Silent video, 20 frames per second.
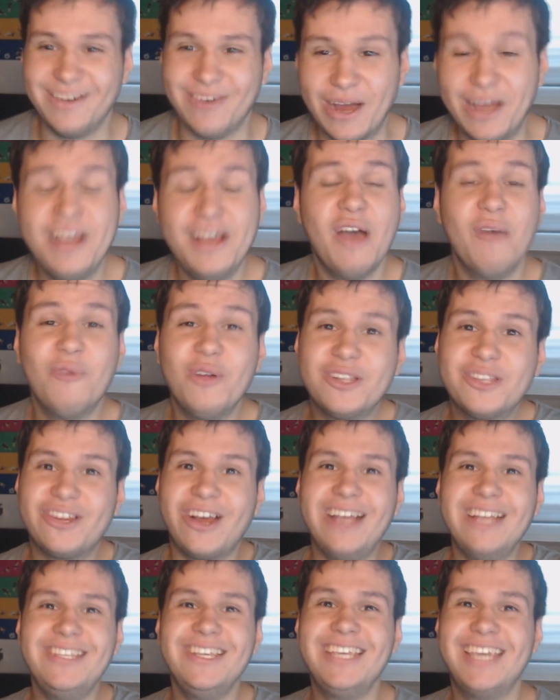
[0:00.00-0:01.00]
we'll
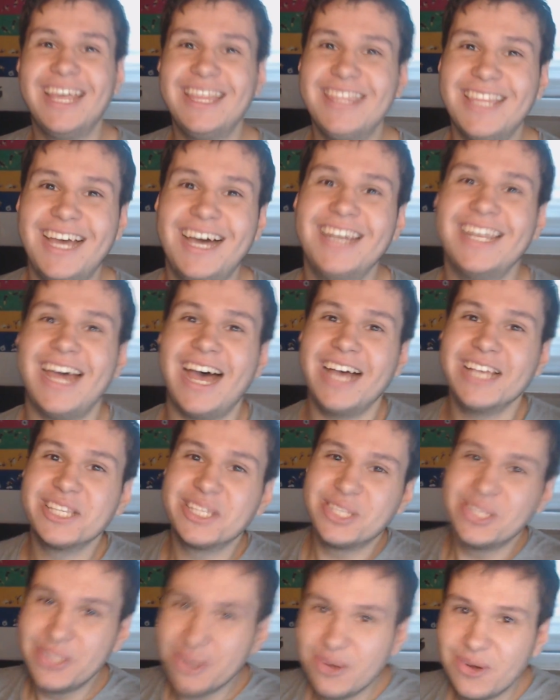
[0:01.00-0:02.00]
try to get that as
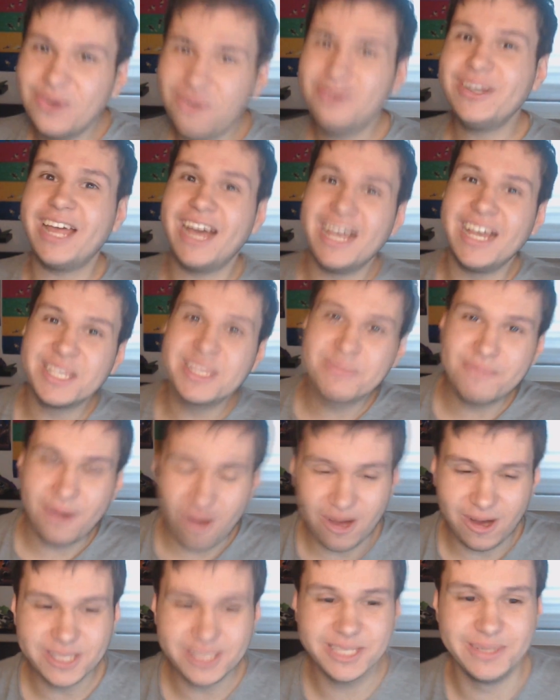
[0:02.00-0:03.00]
soon as
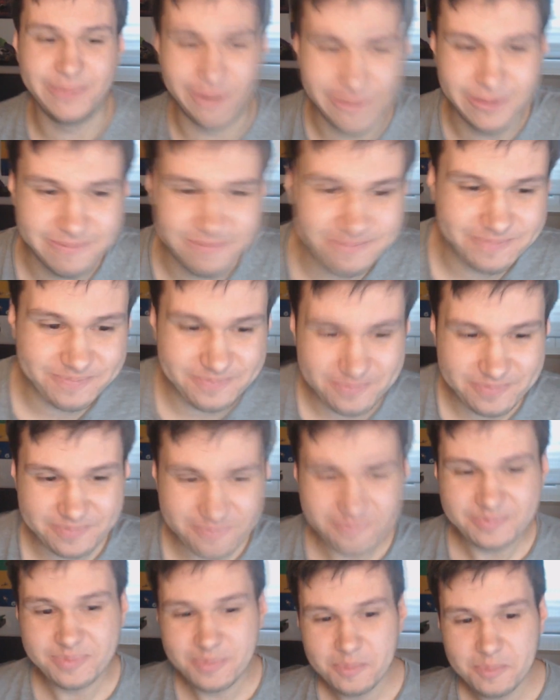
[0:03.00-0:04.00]
possible.
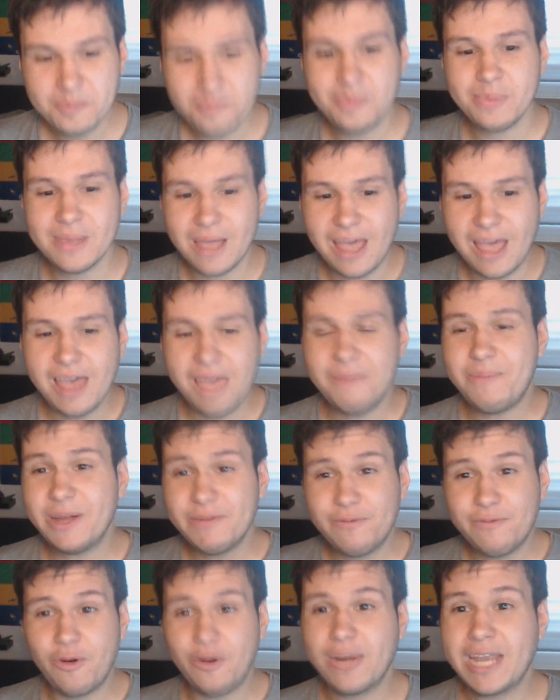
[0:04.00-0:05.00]
But
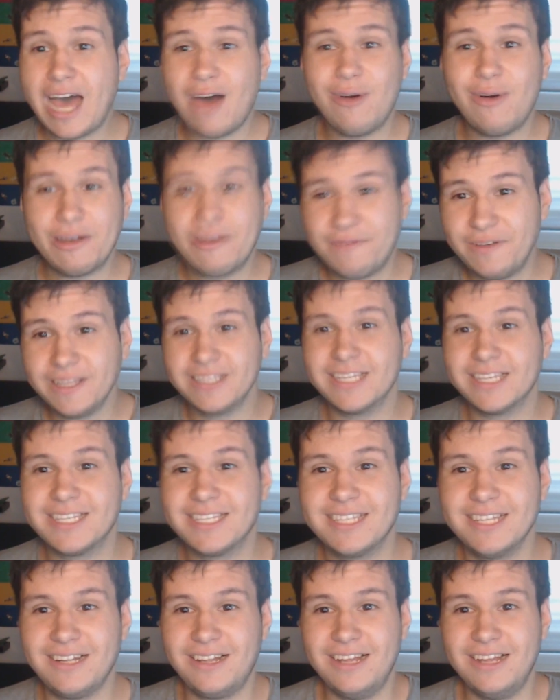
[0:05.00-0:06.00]
for now, I think this
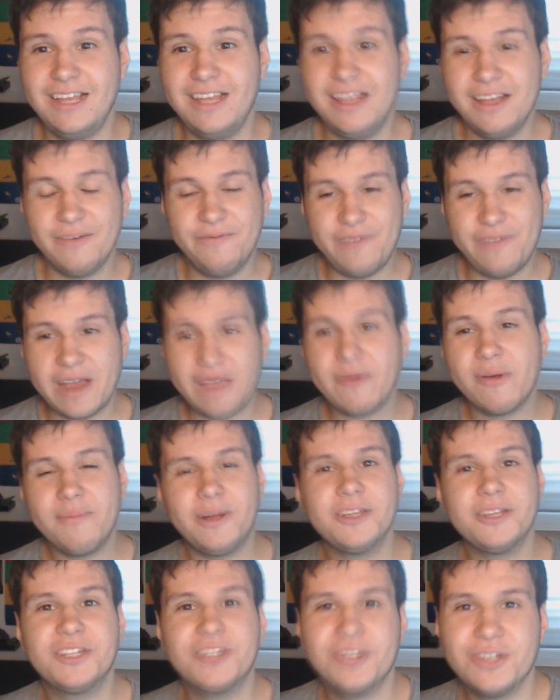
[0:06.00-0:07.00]
still very
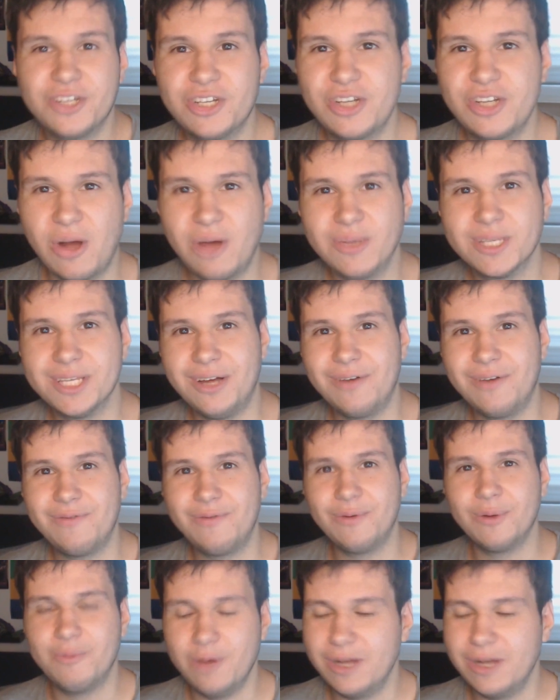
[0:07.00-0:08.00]
much shows off
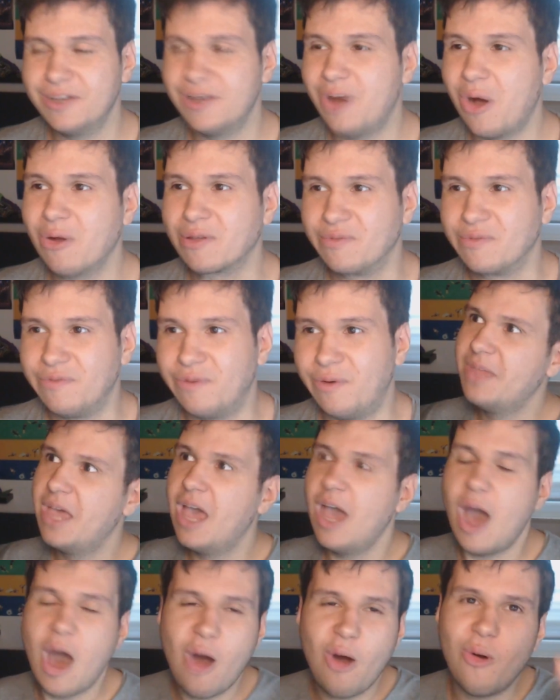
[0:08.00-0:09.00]
what we're going for.
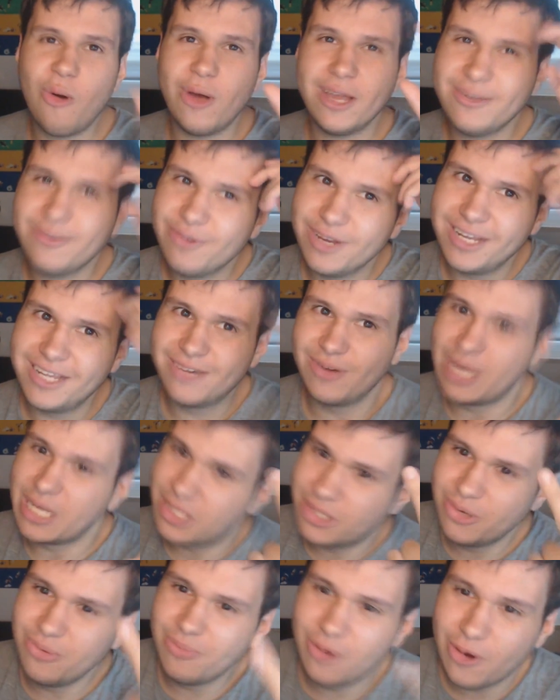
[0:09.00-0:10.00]
Oh, and really quick,
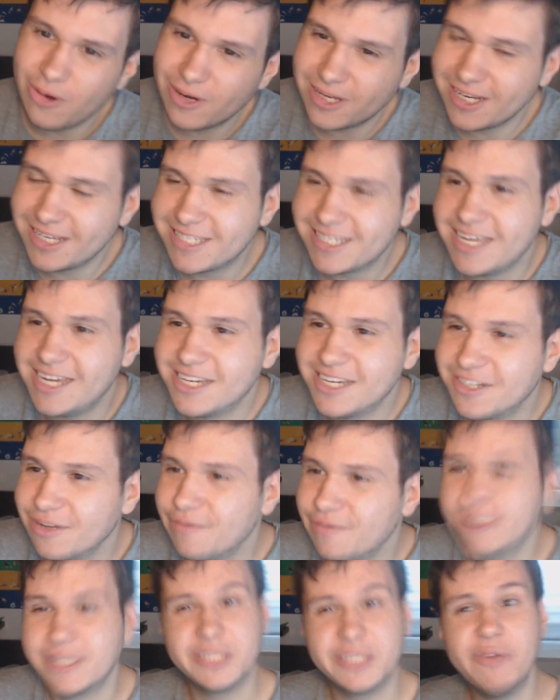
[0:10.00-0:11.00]
2 more organizational
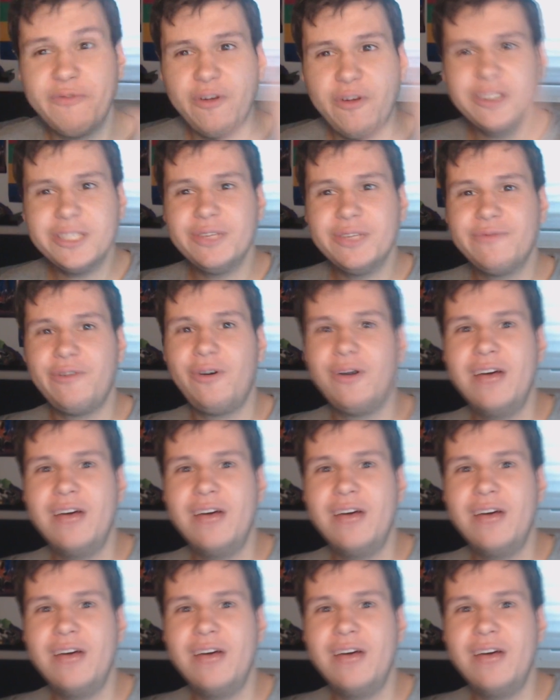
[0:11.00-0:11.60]
things. So first of all,